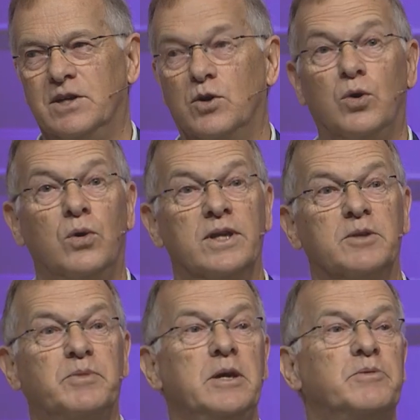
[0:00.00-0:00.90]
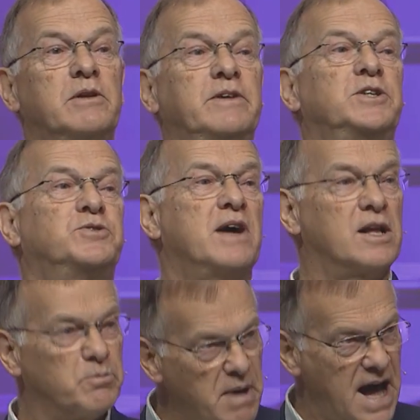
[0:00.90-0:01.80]
calling the people of
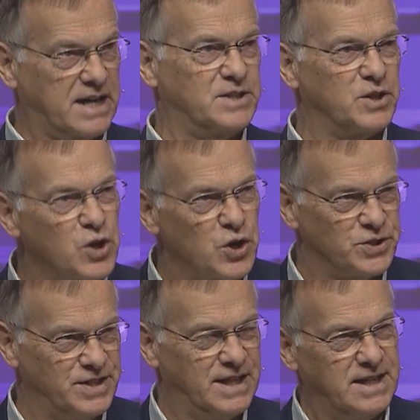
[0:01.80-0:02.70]
Israel back to God,